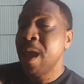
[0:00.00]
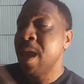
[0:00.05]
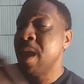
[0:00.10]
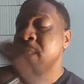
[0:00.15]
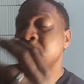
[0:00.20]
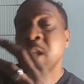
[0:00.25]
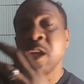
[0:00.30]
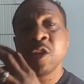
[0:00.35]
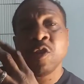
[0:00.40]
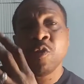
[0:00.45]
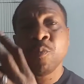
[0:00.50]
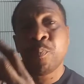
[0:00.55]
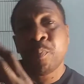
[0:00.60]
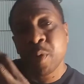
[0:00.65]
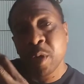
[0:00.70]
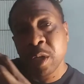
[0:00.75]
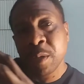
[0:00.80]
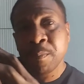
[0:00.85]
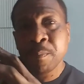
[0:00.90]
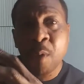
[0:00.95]
and then you
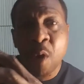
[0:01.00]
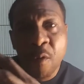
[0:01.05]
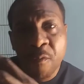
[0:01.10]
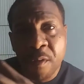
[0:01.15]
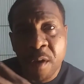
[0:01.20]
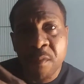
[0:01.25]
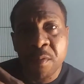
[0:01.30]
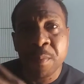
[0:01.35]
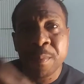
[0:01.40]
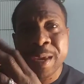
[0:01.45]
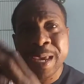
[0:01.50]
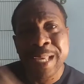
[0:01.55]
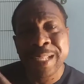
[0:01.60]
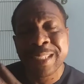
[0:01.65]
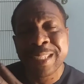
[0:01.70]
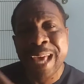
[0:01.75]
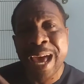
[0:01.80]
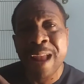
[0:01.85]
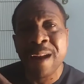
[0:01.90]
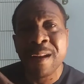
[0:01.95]
put both of them
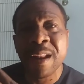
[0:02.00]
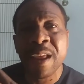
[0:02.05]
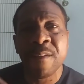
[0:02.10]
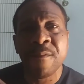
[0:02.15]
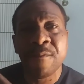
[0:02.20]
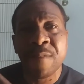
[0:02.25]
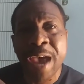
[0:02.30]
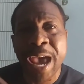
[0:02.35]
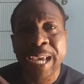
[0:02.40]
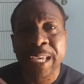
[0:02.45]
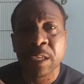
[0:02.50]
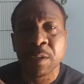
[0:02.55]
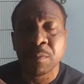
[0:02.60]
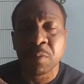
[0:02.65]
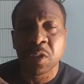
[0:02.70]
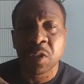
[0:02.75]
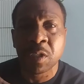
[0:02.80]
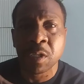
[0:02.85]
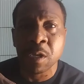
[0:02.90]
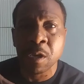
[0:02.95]
inside of that vacuum
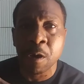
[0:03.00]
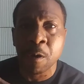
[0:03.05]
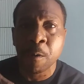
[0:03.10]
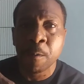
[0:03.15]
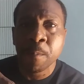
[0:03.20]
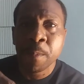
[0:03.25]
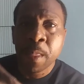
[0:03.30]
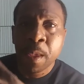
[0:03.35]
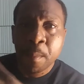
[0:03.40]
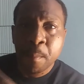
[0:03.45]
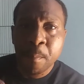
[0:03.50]
seal